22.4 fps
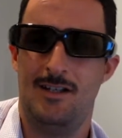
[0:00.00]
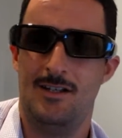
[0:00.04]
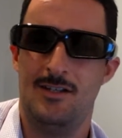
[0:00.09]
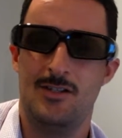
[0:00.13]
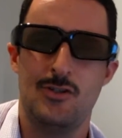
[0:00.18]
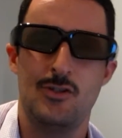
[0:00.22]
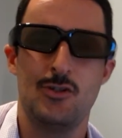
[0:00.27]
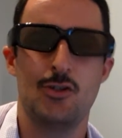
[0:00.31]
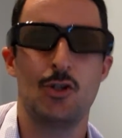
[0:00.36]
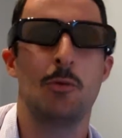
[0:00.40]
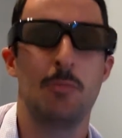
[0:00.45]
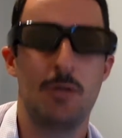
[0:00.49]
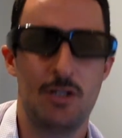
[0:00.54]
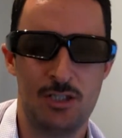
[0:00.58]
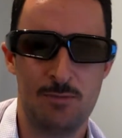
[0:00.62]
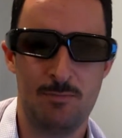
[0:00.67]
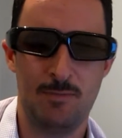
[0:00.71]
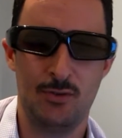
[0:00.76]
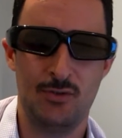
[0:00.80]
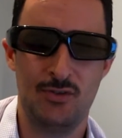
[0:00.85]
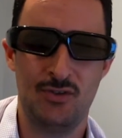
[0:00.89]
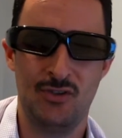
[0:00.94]
So much
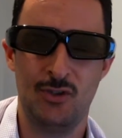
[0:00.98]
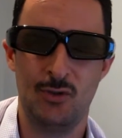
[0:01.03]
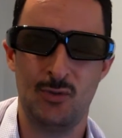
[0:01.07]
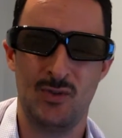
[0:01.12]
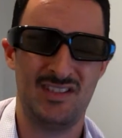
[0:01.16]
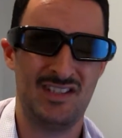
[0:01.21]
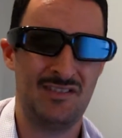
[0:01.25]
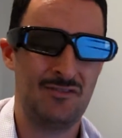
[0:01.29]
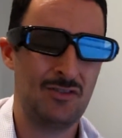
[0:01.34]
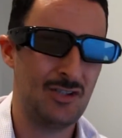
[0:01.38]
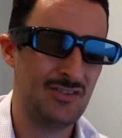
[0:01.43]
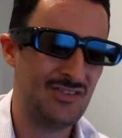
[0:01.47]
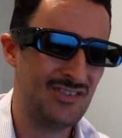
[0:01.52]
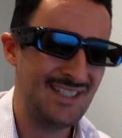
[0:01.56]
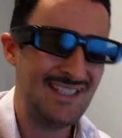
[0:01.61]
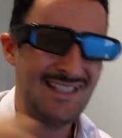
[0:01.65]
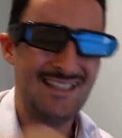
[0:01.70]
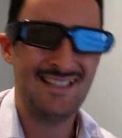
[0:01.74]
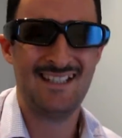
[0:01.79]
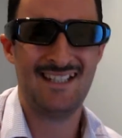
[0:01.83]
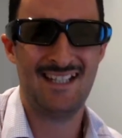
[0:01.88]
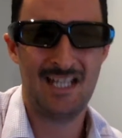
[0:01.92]
built into it. It's even got
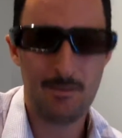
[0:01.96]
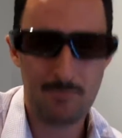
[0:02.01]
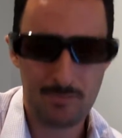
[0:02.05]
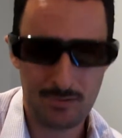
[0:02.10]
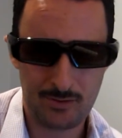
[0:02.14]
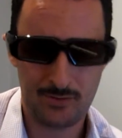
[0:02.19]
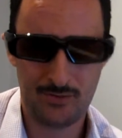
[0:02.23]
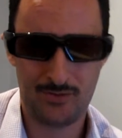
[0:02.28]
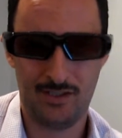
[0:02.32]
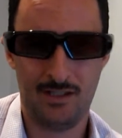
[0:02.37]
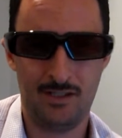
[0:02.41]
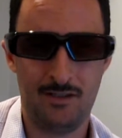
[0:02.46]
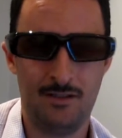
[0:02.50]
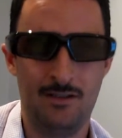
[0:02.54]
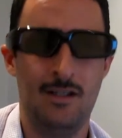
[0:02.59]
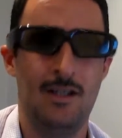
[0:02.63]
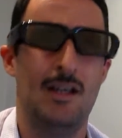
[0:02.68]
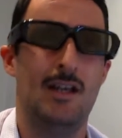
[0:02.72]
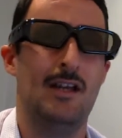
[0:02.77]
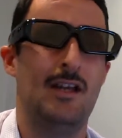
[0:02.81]
DLNA built in.